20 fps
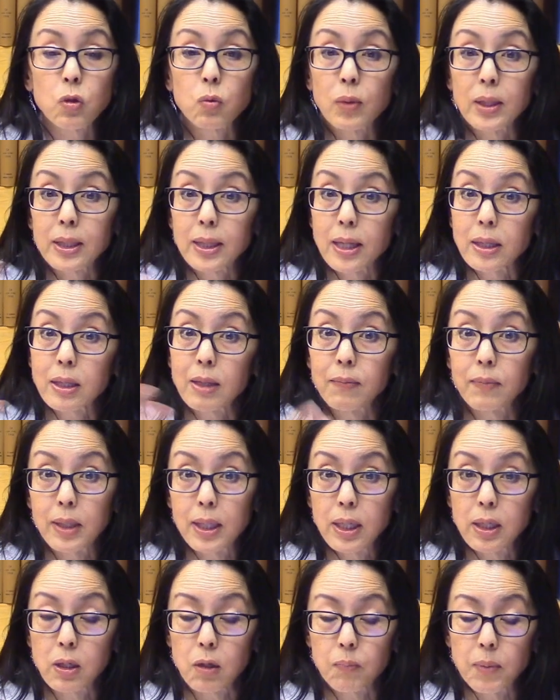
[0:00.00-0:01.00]
We let them
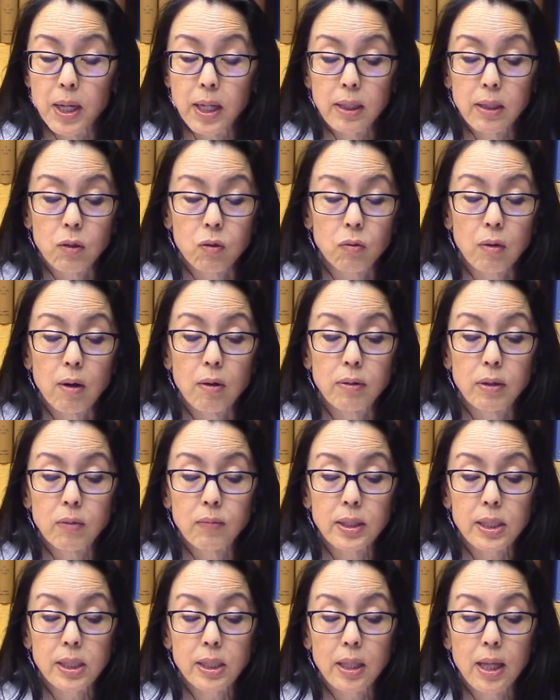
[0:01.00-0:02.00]
incubate and grow, and then
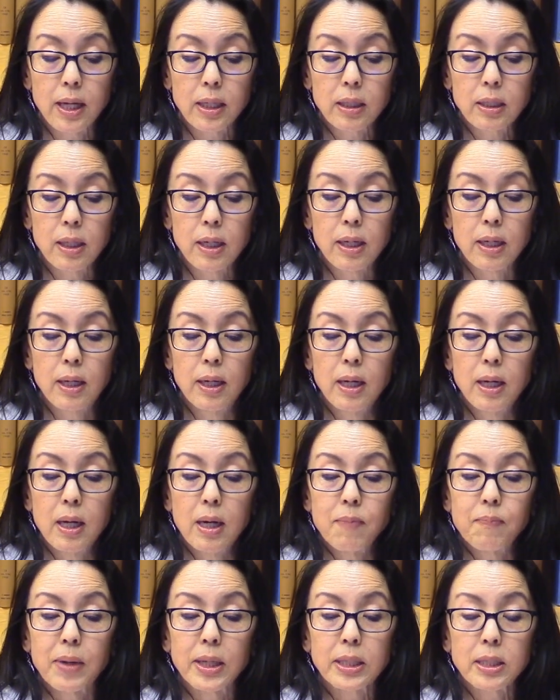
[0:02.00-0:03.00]
we select the
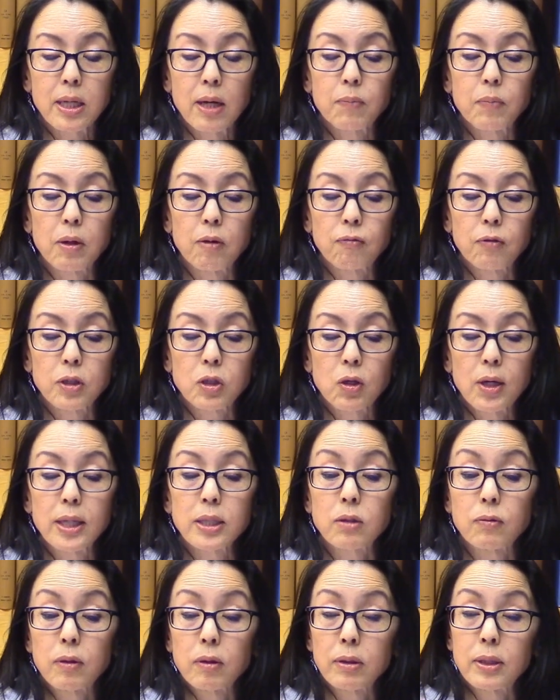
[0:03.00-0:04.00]
best embryo for transfer.